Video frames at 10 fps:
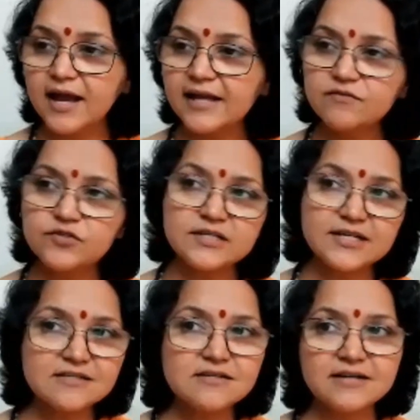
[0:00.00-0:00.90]
and if she
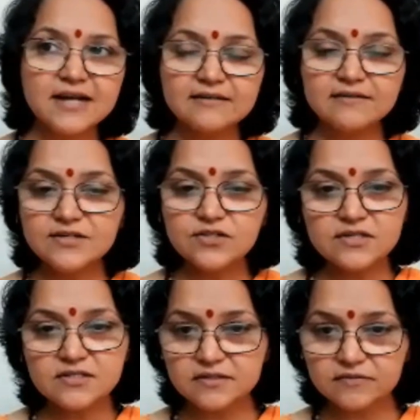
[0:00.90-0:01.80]
does the right thing,
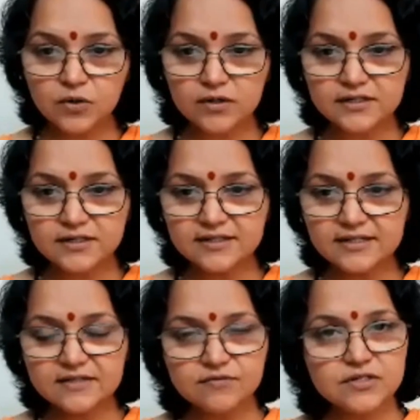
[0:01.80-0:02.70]
she is rewarded.
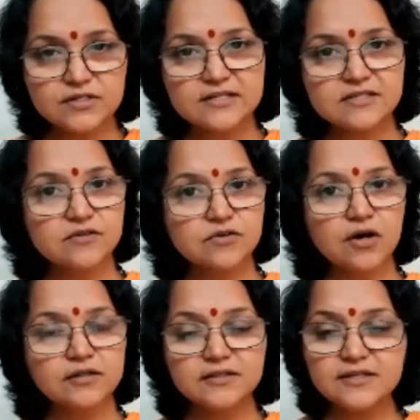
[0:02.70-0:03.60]
Then if she does the
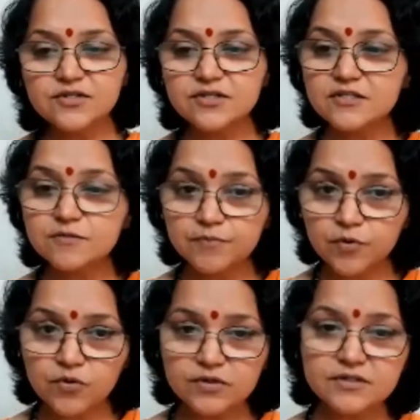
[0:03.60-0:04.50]
wrong thing, she is
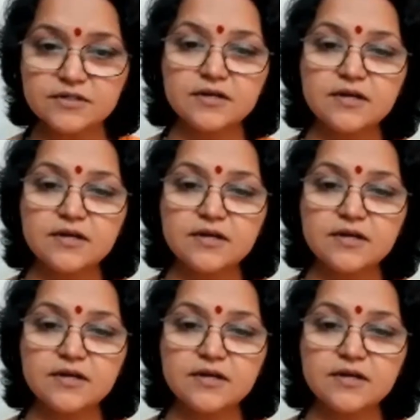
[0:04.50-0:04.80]
poked.